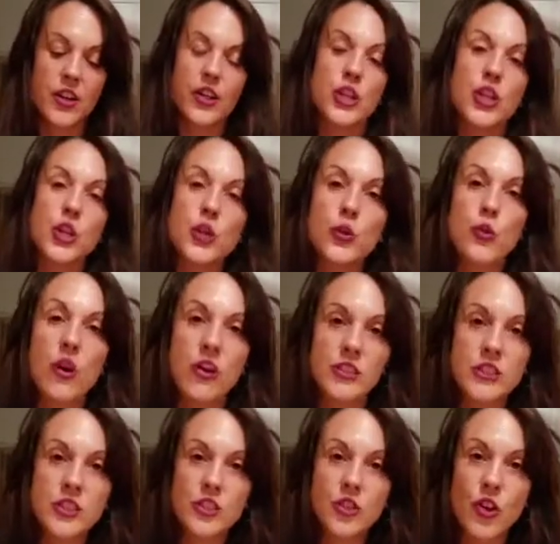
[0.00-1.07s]
You are
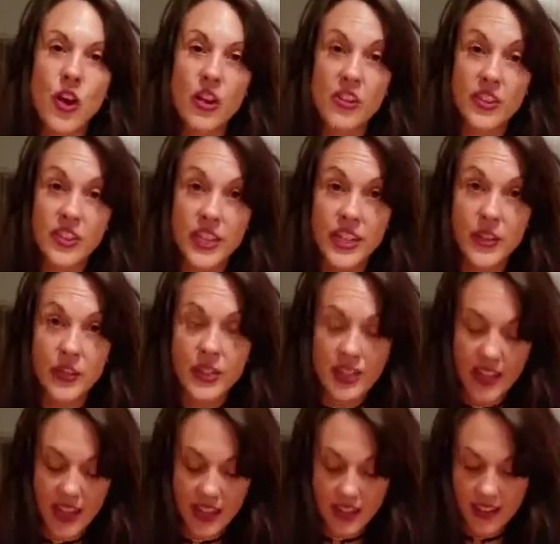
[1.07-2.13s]
stronger than you
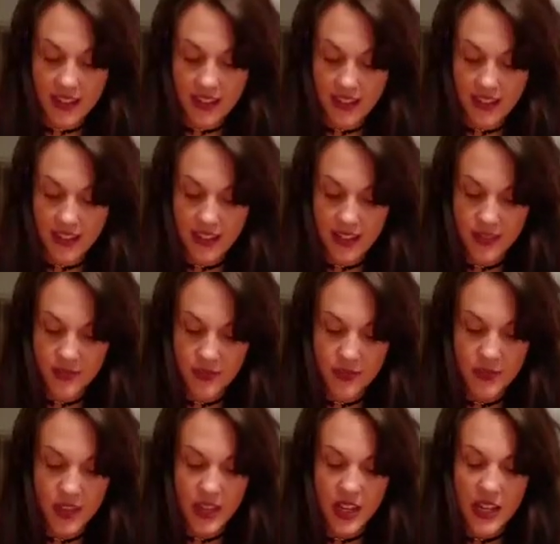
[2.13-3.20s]
think.
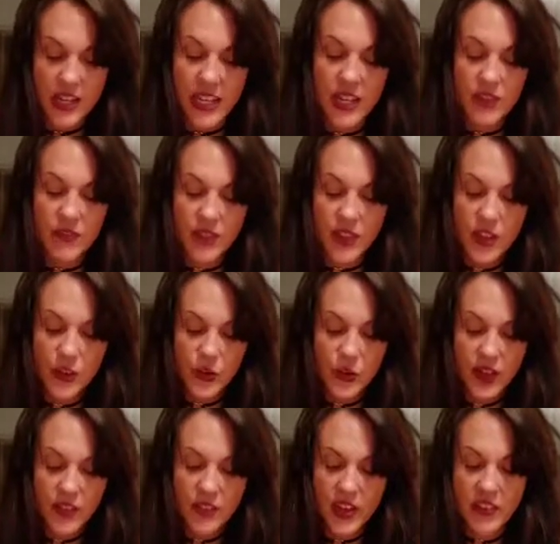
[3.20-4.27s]
If you
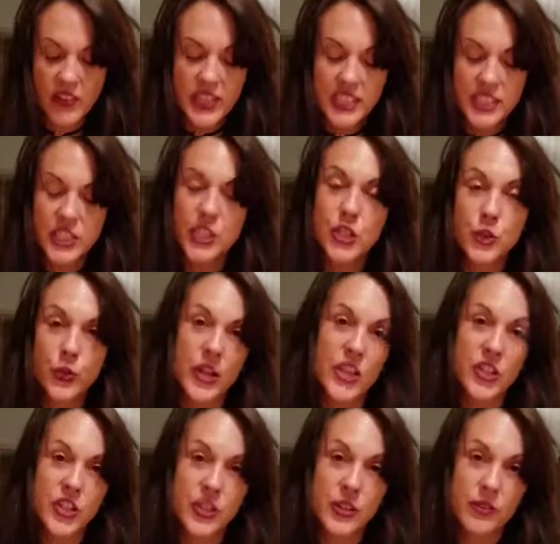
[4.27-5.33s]
have given the
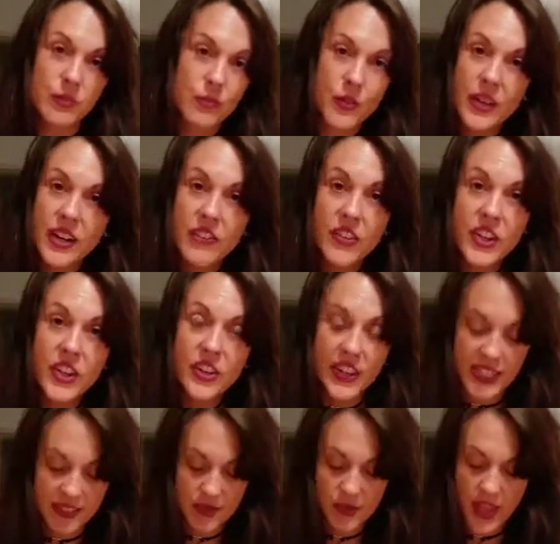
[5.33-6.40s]
situation, whatever you're
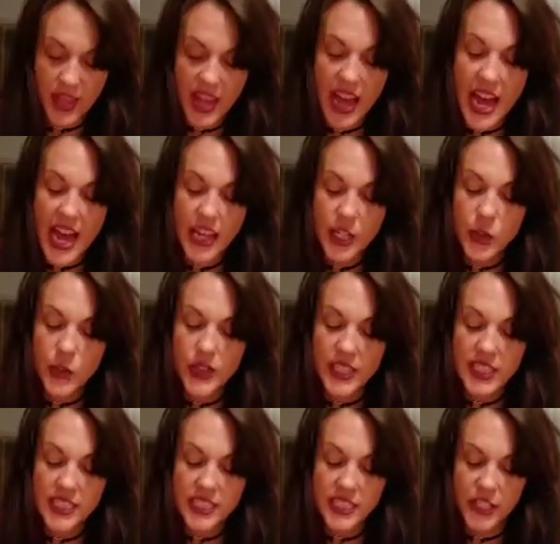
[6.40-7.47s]
in, adequate
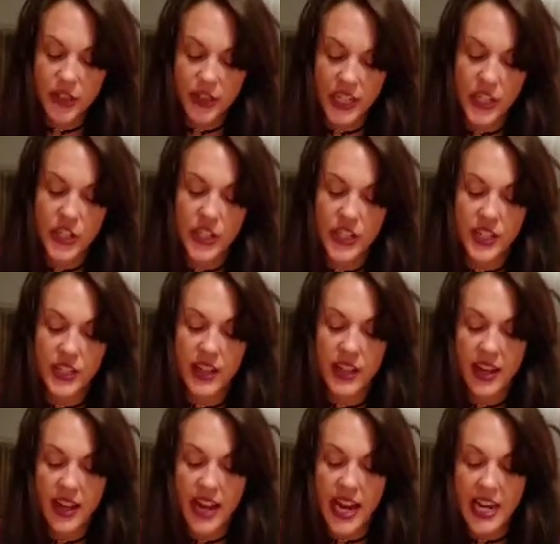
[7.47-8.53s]
consideration,
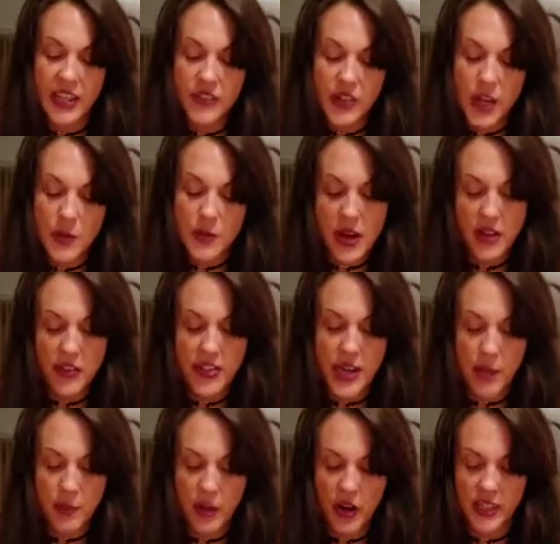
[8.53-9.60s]
and have come out of
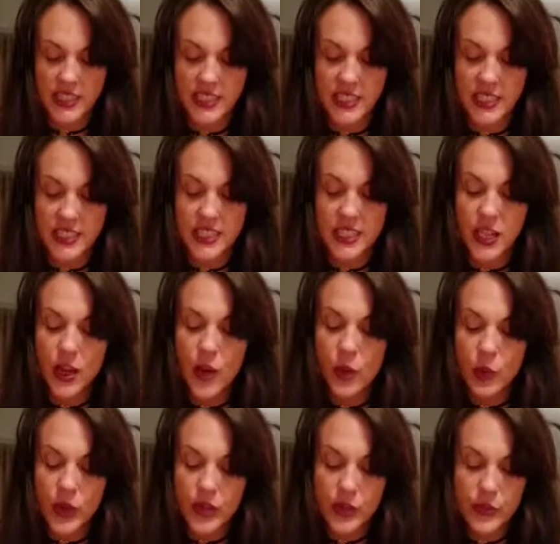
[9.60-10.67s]
that process
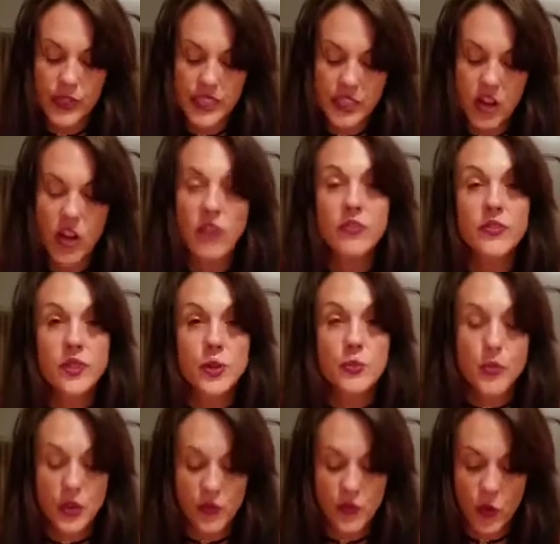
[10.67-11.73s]
with a resolve to
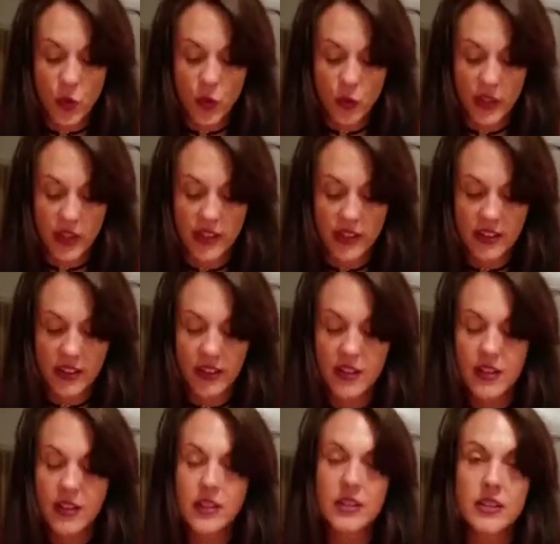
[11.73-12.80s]
move forward,
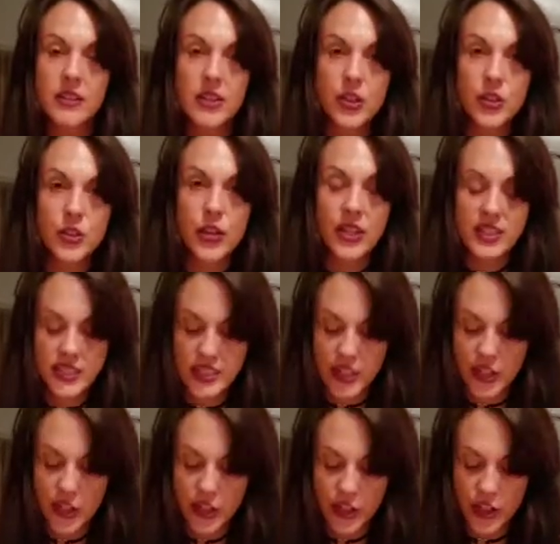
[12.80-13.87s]
then trust that
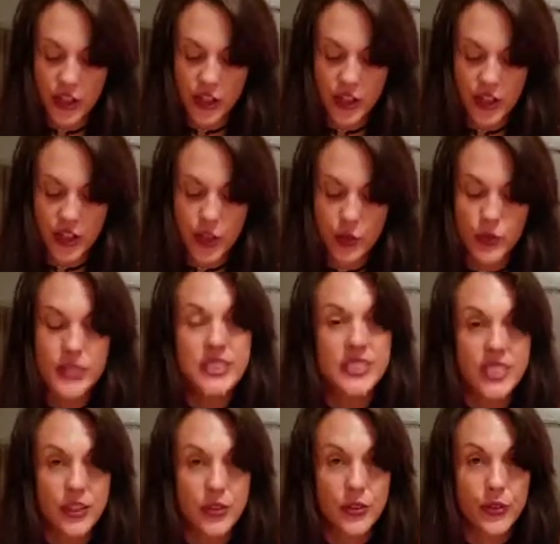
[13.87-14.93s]
your courage will see
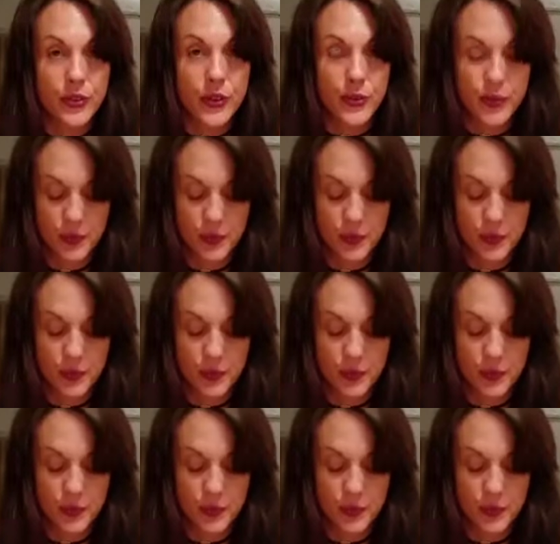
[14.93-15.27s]
you through,